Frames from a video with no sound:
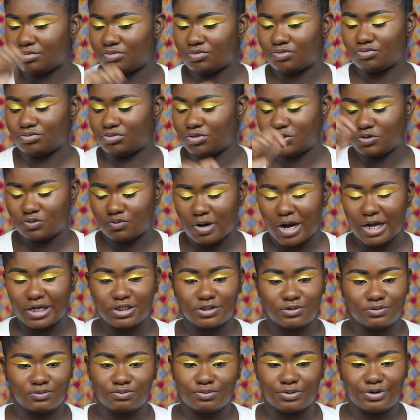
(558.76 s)

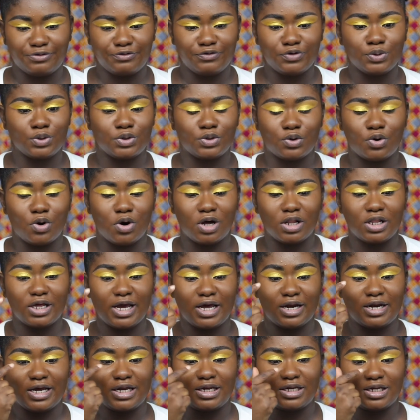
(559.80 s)
swatch, whatever you want to call it,
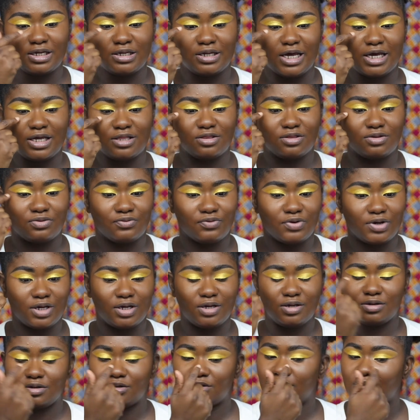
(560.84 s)
and I did like
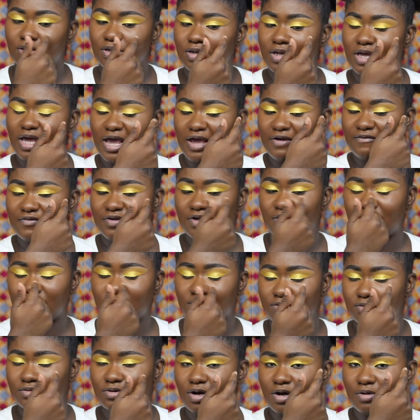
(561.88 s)
3 heavy
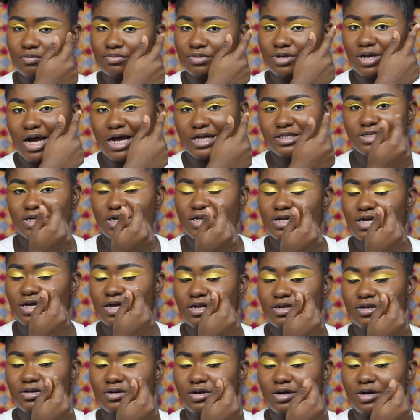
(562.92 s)
dots and
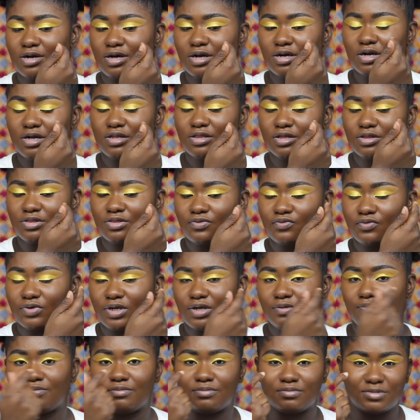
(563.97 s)
then another
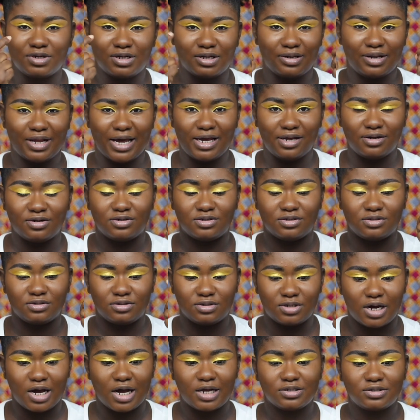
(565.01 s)
3 light
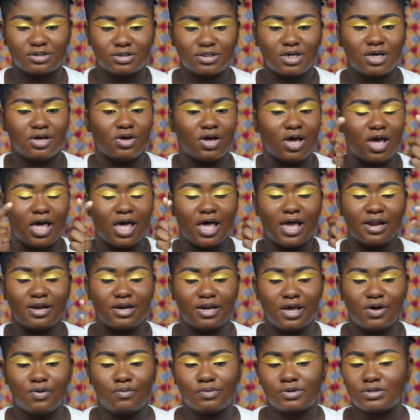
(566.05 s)
dots, and
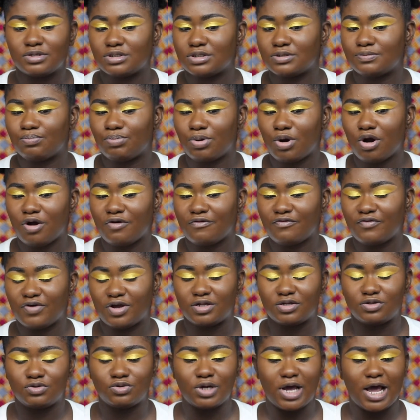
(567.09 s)
it was
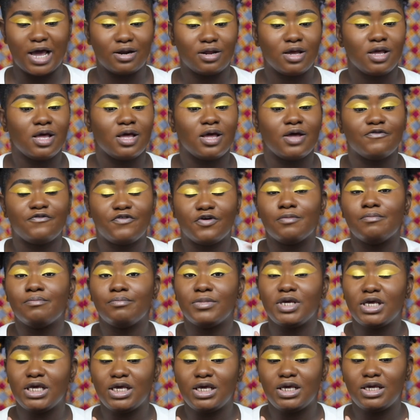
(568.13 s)
perfect. You add, for
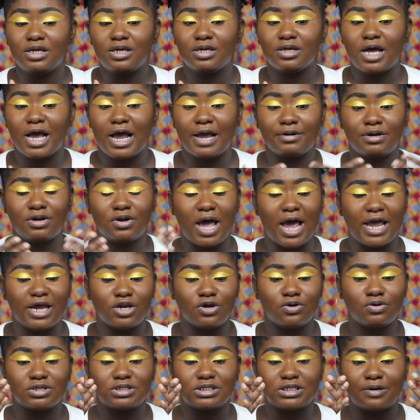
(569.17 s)
me, I
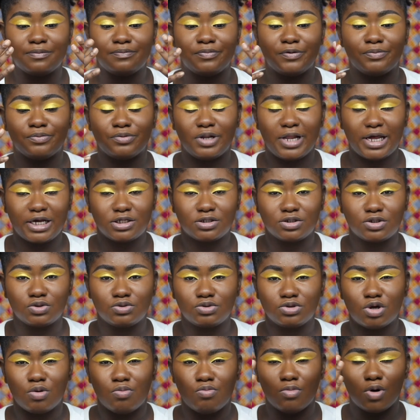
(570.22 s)
know some people like to do
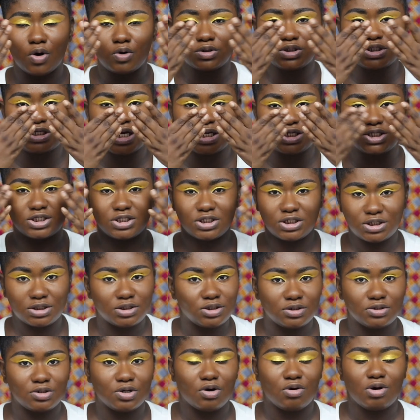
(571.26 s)
the most and just,
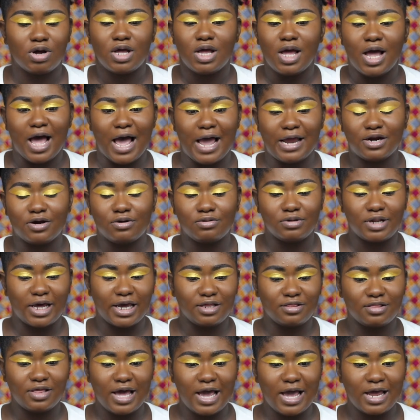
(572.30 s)
you know, I don't
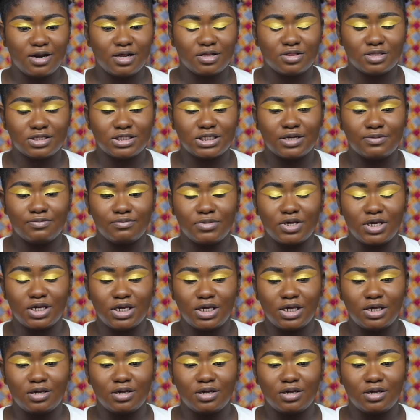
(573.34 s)
like that. To me,